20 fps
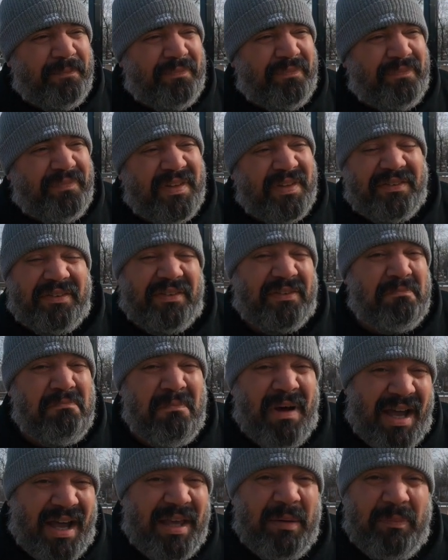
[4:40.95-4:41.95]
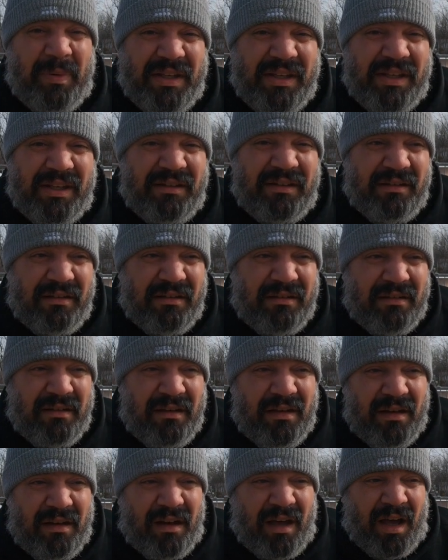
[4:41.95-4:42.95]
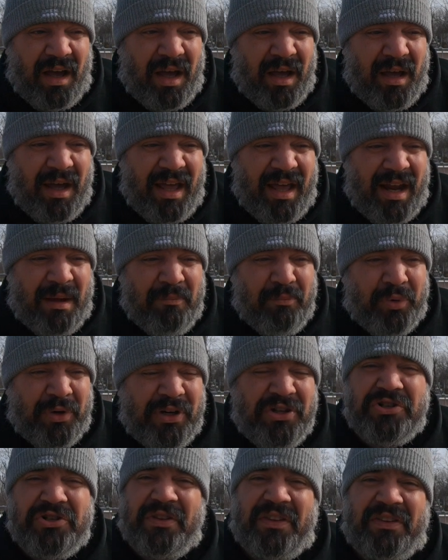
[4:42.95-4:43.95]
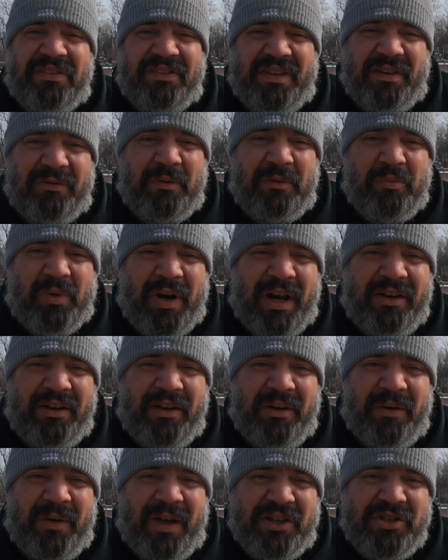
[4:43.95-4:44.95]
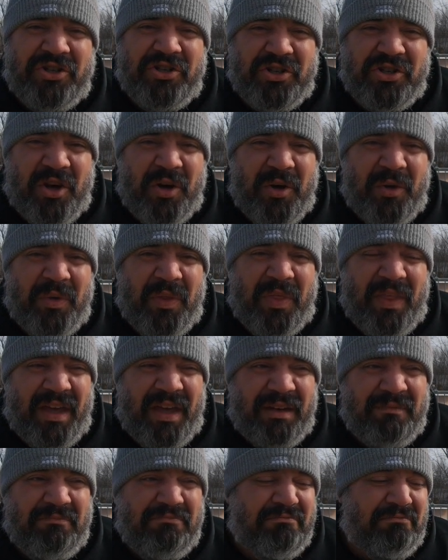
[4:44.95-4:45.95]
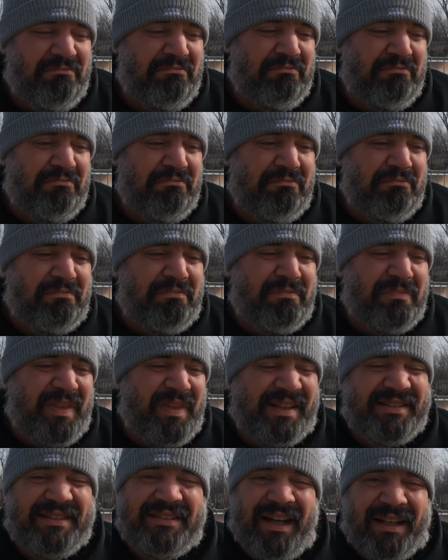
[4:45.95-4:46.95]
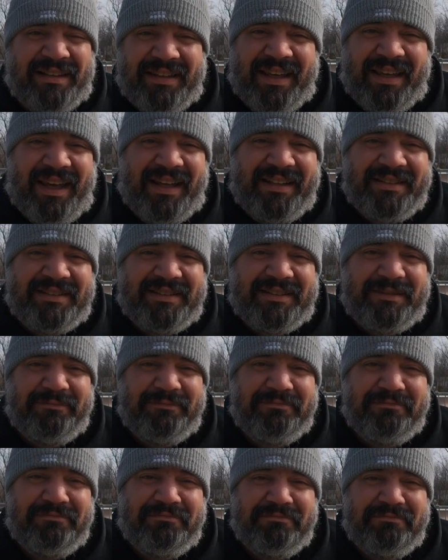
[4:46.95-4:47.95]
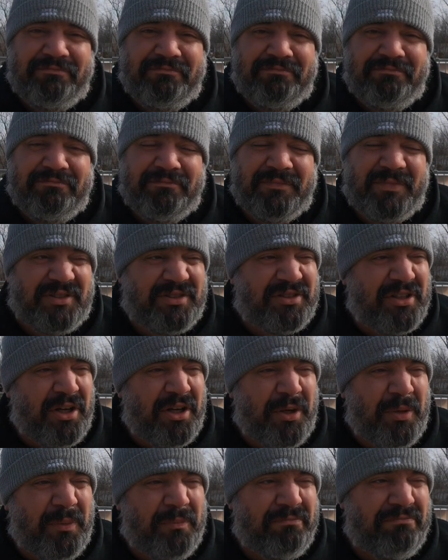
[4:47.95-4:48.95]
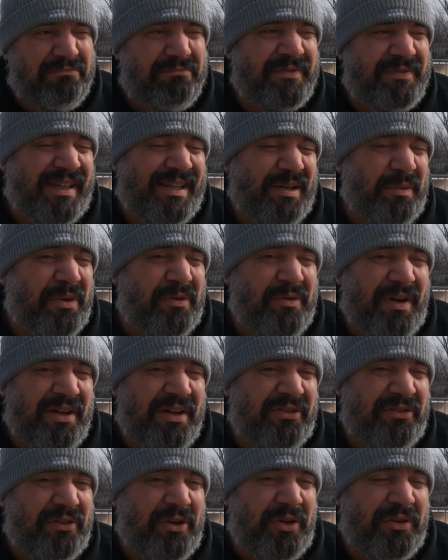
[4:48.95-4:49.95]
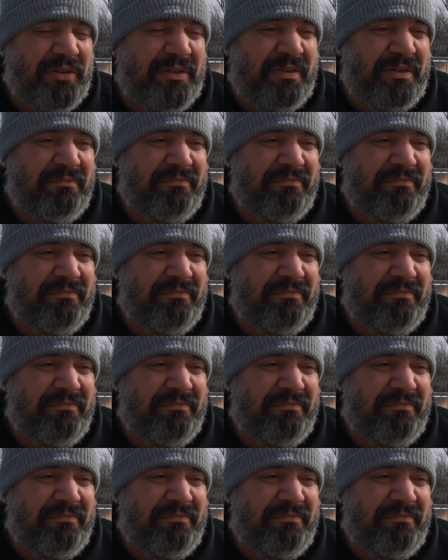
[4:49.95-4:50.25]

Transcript: this is my opinion, and I'm pretty sure that Stefan Brando has shown that that's not the case. So take it with a grain of salt.